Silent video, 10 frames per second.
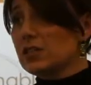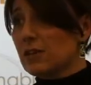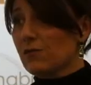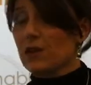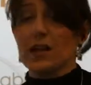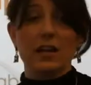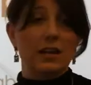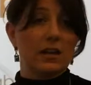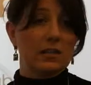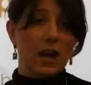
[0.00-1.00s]
different
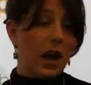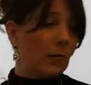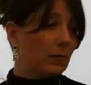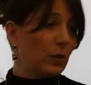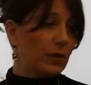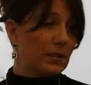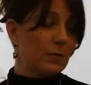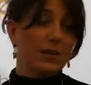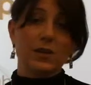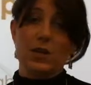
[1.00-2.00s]
and learning
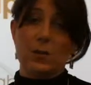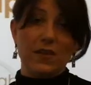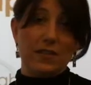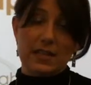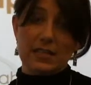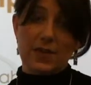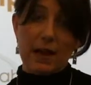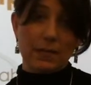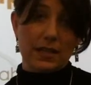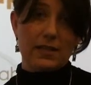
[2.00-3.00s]
something new. I think that's
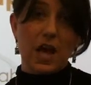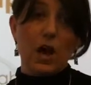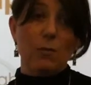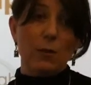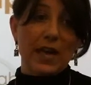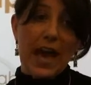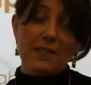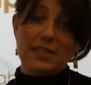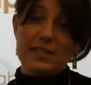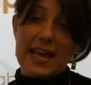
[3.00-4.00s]
fabulous. But we
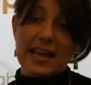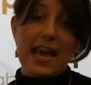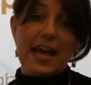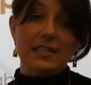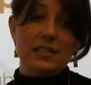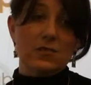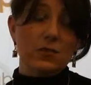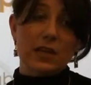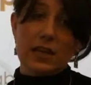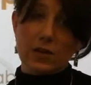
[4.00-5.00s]
have to say, has this
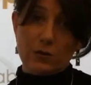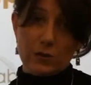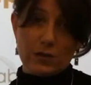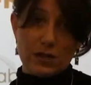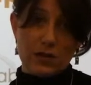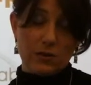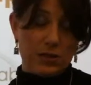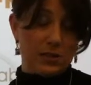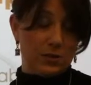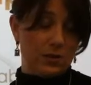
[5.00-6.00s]
really increased
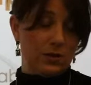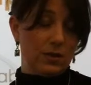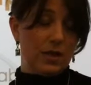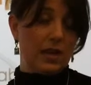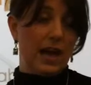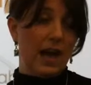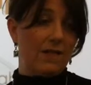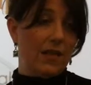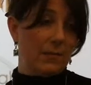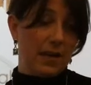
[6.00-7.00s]
student learning?
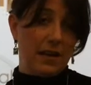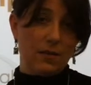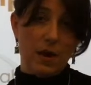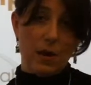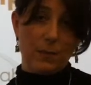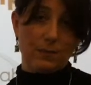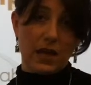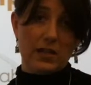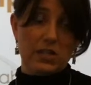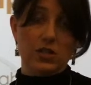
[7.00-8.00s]
Have they made
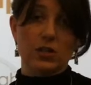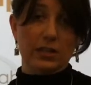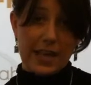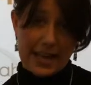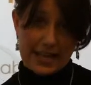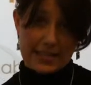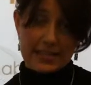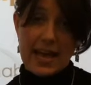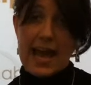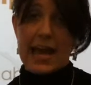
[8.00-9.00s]
additional
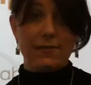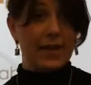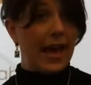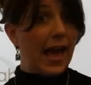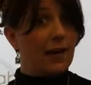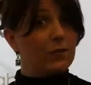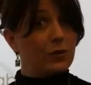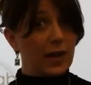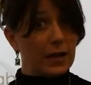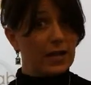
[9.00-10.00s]
gains? And if they have,
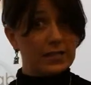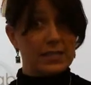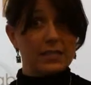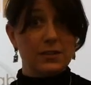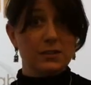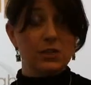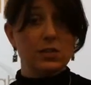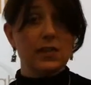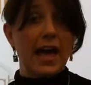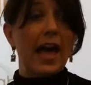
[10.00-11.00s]
great, let's continue to
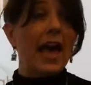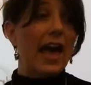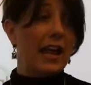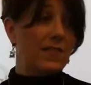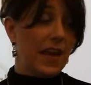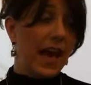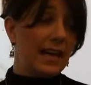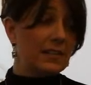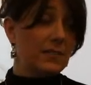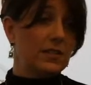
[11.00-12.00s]
do that. And if it
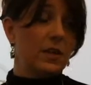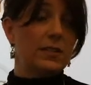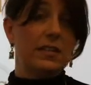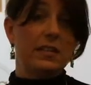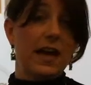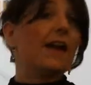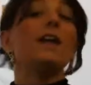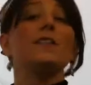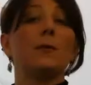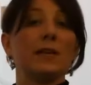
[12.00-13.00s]
hasn't resulted in that,
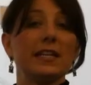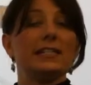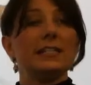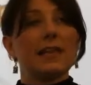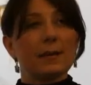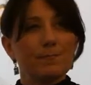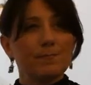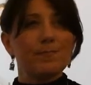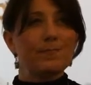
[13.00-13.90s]
then we need to think,